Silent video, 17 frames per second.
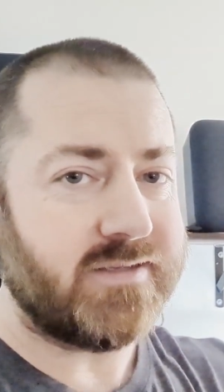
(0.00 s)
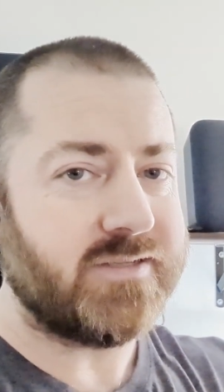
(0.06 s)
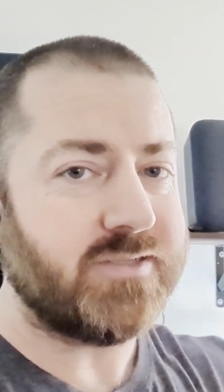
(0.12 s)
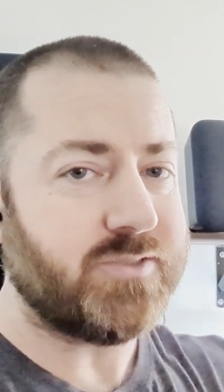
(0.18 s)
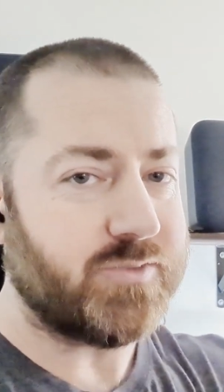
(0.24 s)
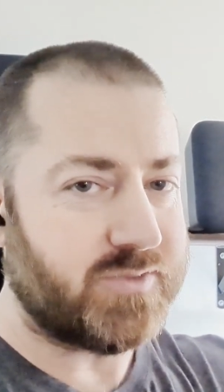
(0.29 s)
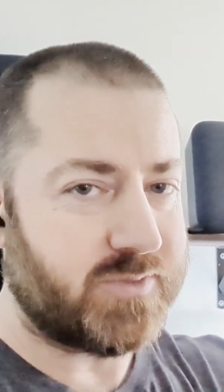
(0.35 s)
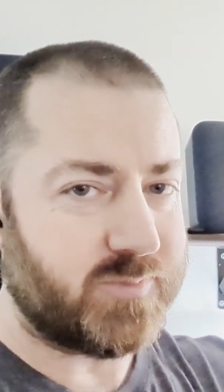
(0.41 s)

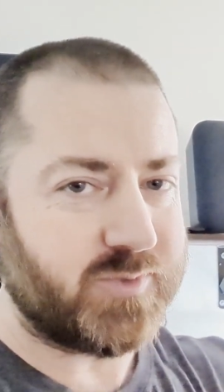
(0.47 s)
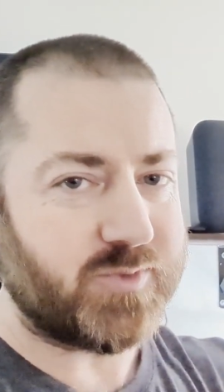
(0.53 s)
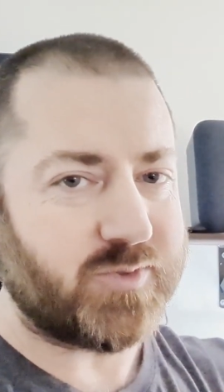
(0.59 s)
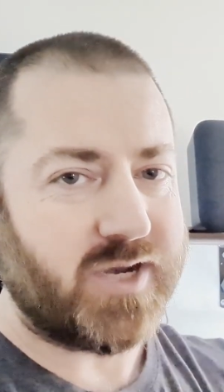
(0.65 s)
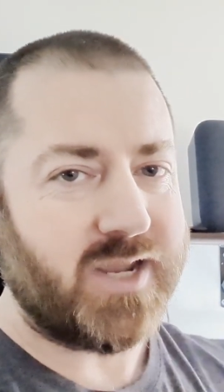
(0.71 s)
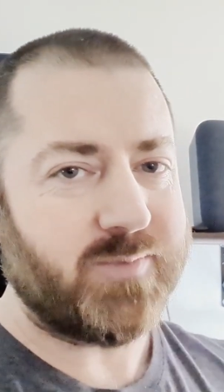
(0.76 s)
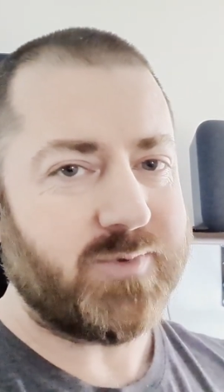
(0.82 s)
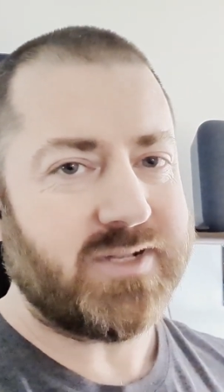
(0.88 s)
to
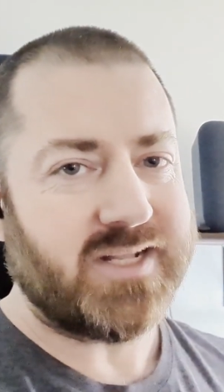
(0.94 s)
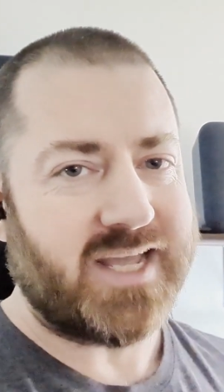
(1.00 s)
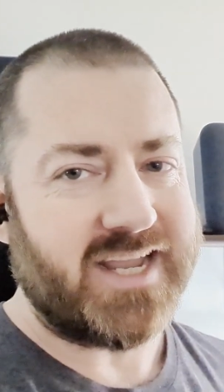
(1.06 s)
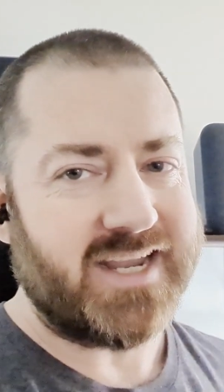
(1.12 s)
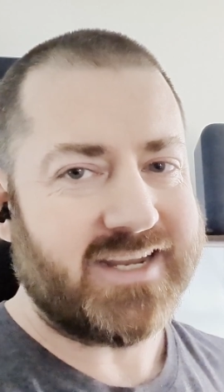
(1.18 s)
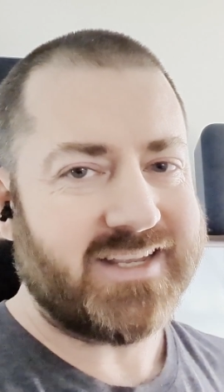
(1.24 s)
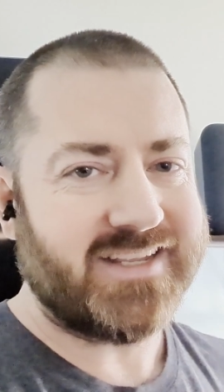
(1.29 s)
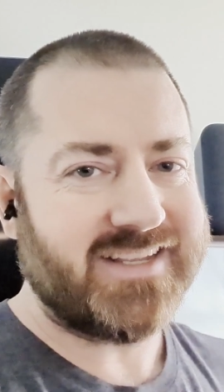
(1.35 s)
subscribe and
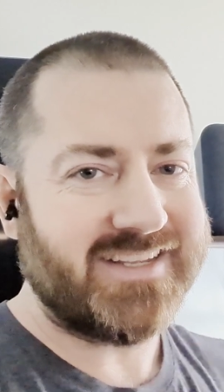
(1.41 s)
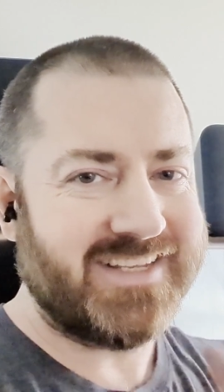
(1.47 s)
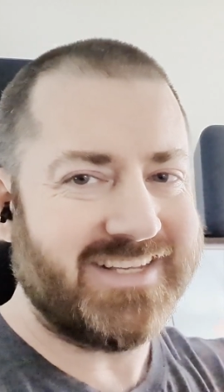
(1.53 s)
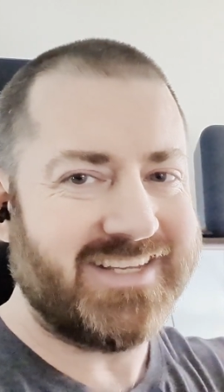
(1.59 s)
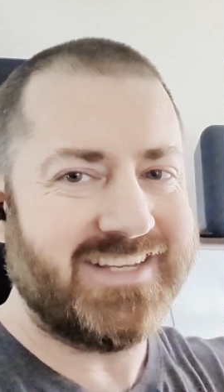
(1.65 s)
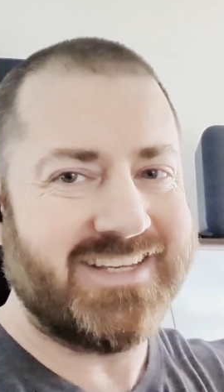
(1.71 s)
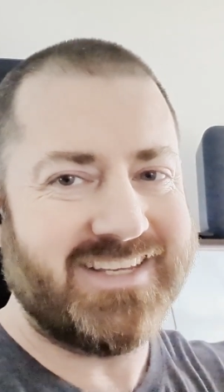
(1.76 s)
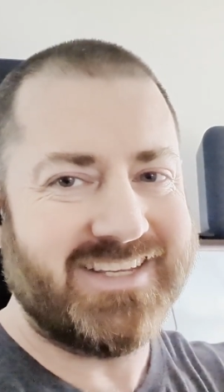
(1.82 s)
like.
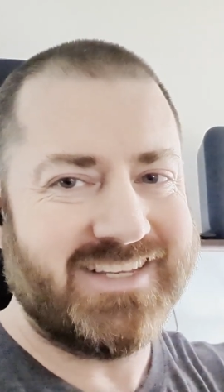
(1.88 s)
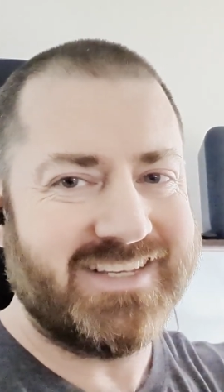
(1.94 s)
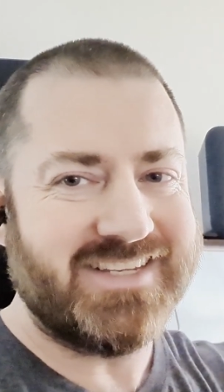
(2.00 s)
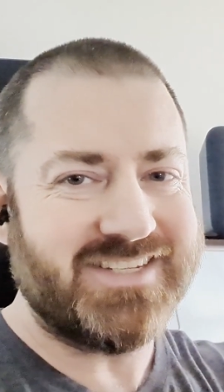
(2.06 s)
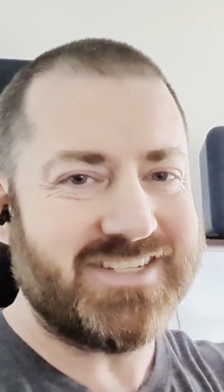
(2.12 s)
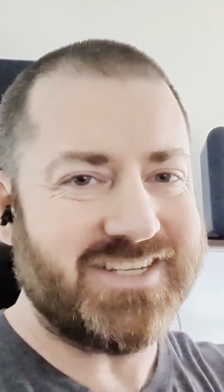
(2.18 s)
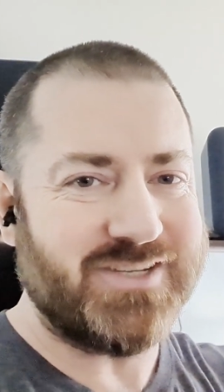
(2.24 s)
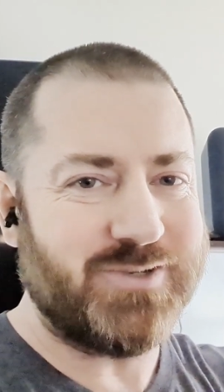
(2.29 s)

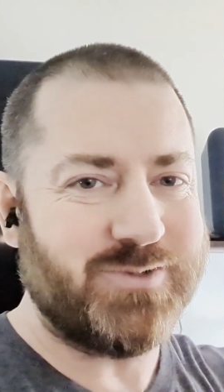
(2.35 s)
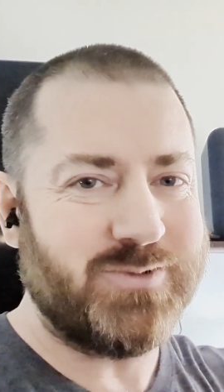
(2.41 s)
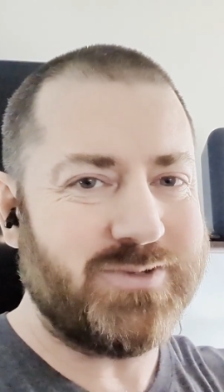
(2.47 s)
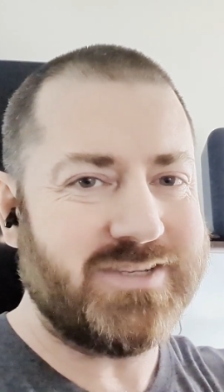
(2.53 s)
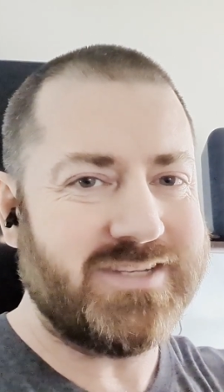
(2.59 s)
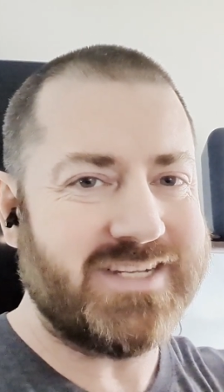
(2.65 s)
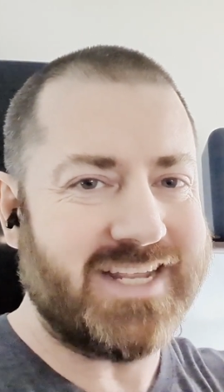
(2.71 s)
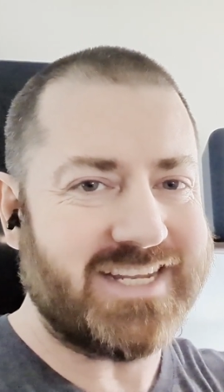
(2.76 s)
See you
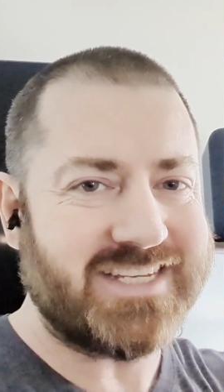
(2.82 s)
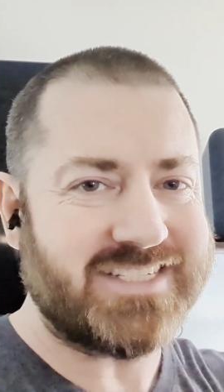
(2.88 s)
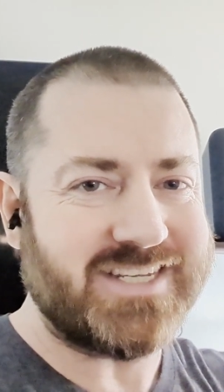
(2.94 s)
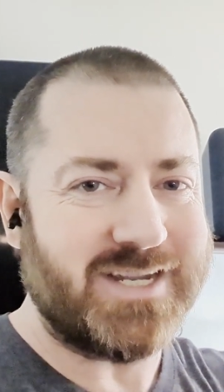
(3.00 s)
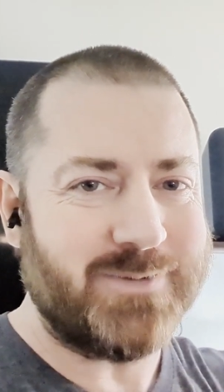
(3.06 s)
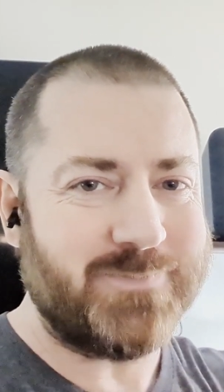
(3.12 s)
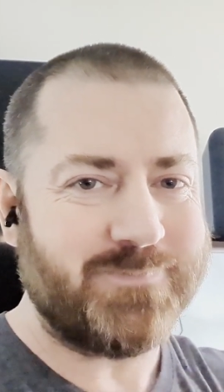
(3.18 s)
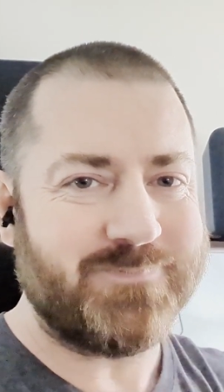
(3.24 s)
next
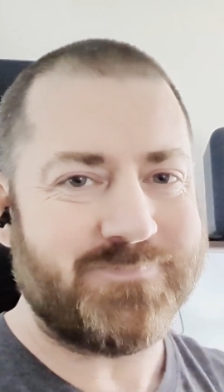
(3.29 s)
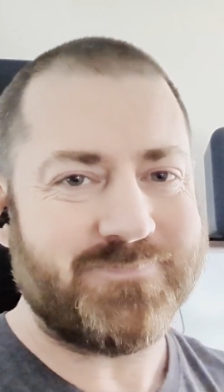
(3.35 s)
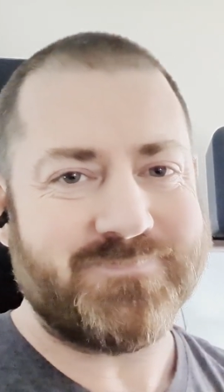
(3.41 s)
time.